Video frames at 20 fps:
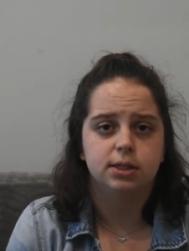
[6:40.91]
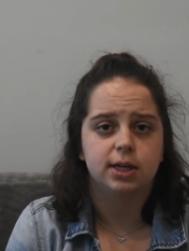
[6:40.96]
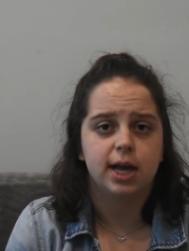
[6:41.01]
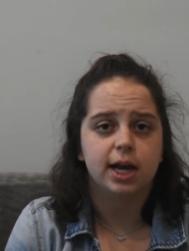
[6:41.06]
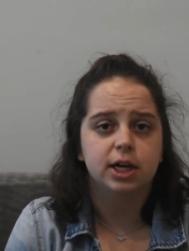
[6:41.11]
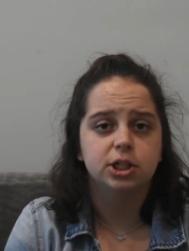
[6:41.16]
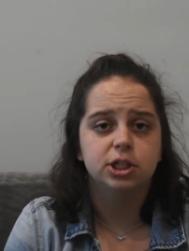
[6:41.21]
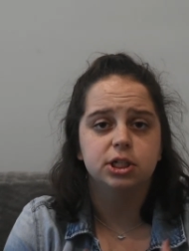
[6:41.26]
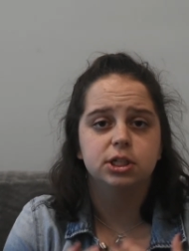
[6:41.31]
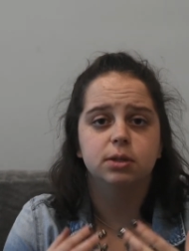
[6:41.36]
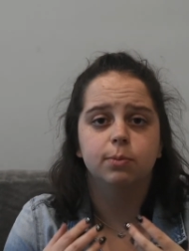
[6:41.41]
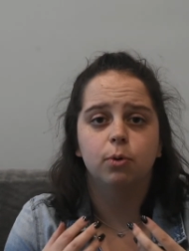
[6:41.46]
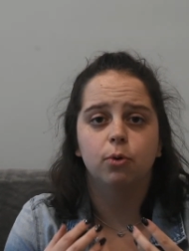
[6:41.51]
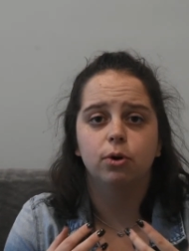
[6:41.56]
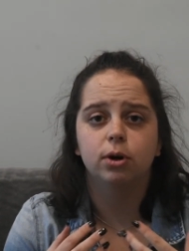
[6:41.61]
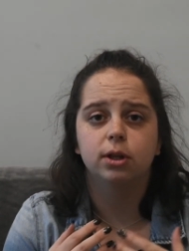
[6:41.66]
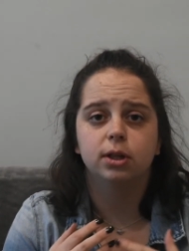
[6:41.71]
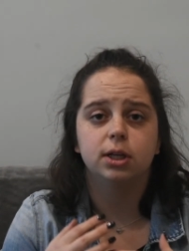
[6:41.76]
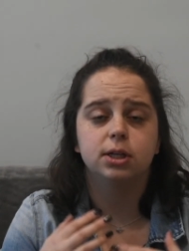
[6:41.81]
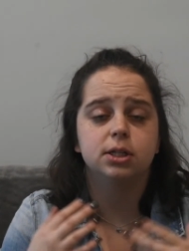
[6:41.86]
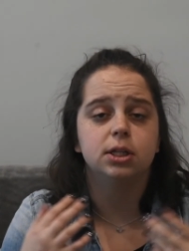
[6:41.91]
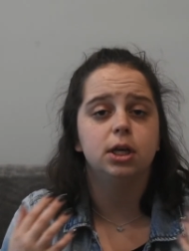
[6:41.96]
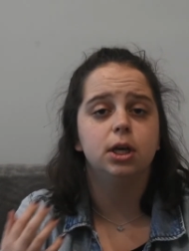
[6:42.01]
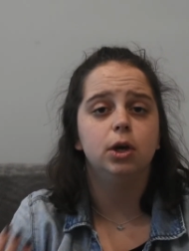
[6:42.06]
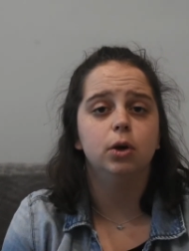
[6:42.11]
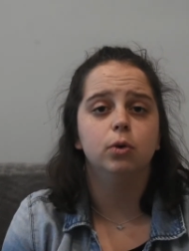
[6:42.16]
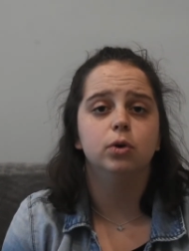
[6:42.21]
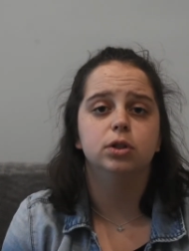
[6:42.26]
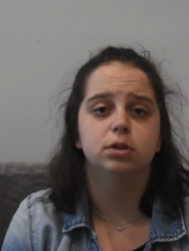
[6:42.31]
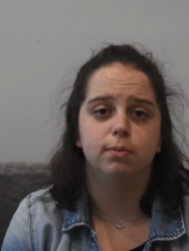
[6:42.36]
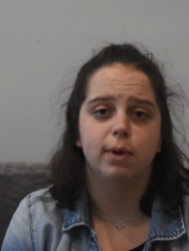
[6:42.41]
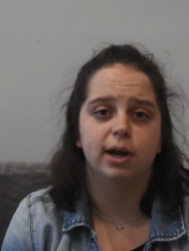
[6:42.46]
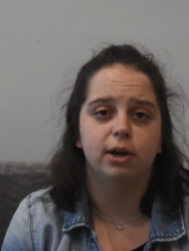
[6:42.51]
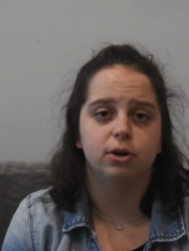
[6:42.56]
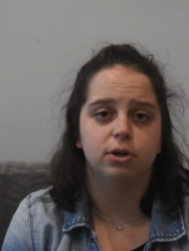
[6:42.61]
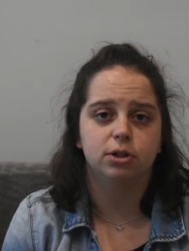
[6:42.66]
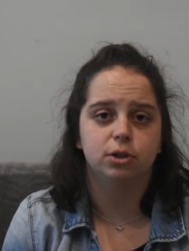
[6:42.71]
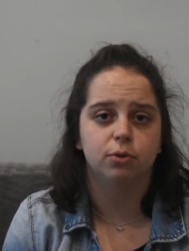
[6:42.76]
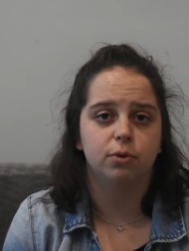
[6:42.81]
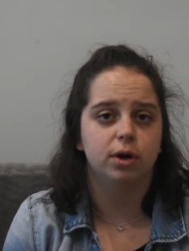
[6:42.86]
actually supported these huge
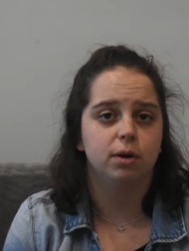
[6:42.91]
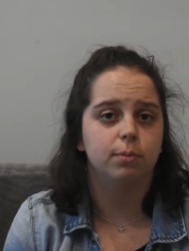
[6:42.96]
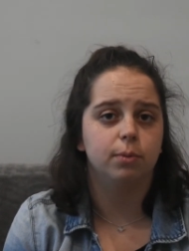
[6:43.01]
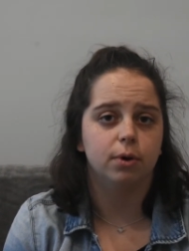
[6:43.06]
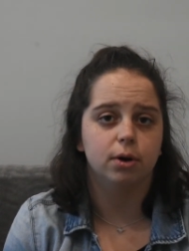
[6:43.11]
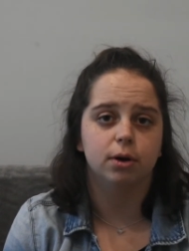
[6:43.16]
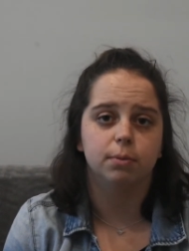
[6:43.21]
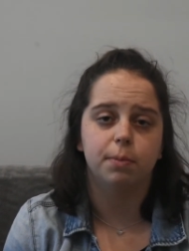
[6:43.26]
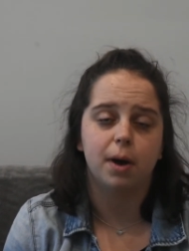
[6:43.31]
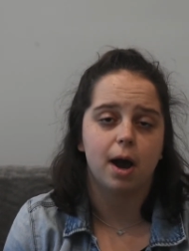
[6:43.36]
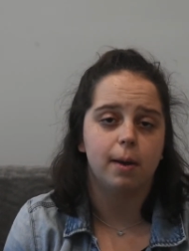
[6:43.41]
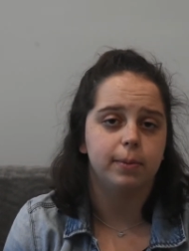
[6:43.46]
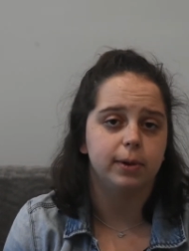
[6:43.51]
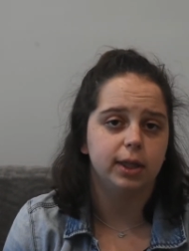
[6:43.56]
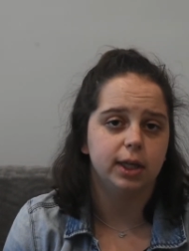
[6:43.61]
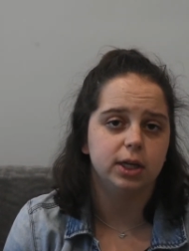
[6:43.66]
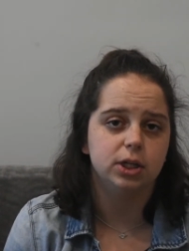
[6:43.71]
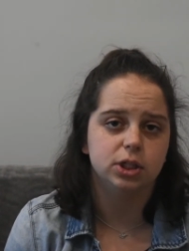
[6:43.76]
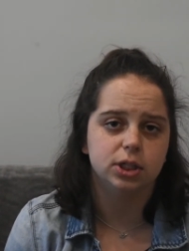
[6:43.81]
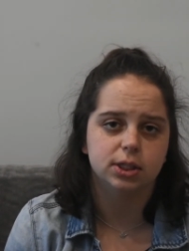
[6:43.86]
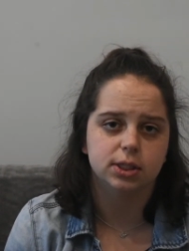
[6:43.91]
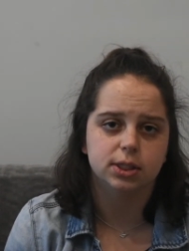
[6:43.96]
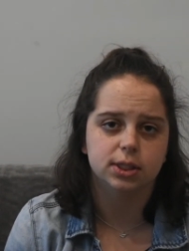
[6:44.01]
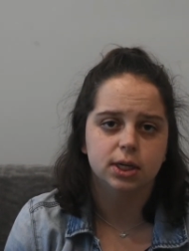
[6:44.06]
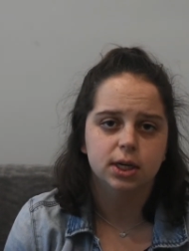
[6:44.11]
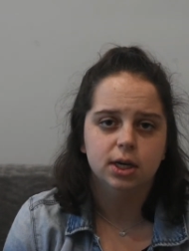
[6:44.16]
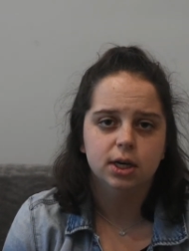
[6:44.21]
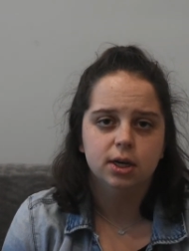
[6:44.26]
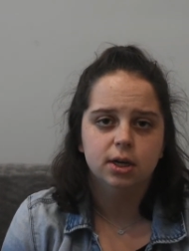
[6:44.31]
migratory bird populations.